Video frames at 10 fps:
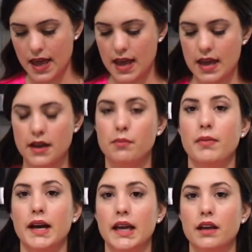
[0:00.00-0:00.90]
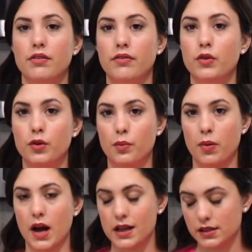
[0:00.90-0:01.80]
in my food
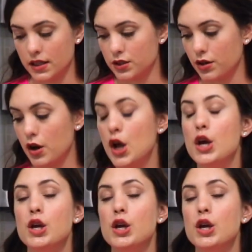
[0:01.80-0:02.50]
processor.